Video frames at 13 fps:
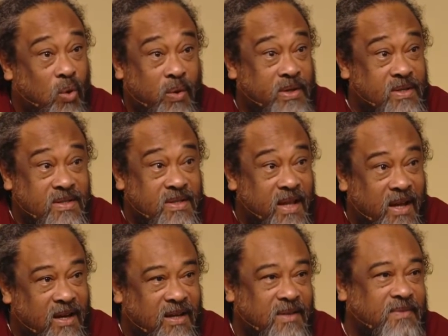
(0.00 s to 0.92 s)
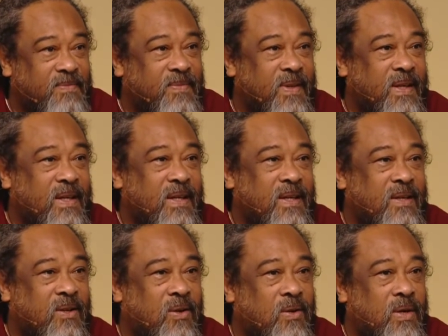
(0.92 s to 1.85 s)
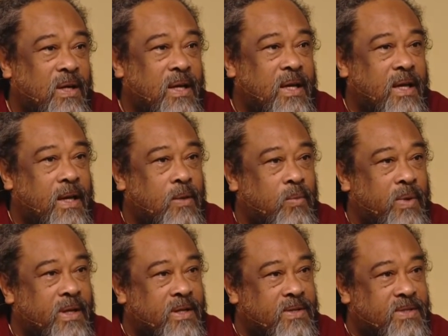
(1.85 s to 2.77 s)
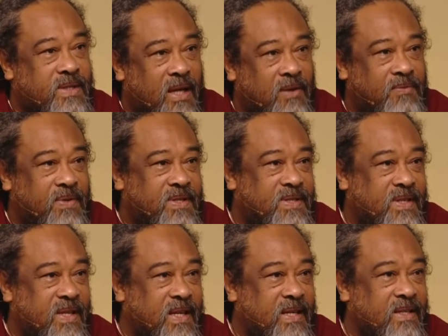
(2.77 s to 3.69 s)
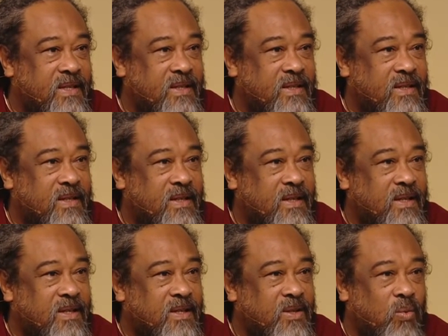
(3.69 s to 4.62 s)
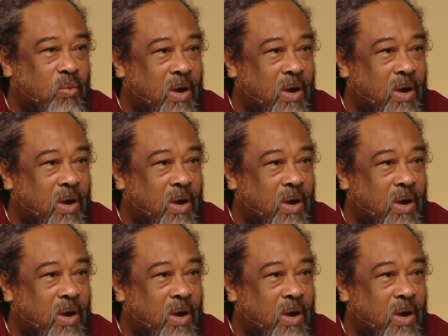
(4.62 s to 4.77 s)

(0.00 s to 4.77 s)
though it is there. No? And when the self is seen, the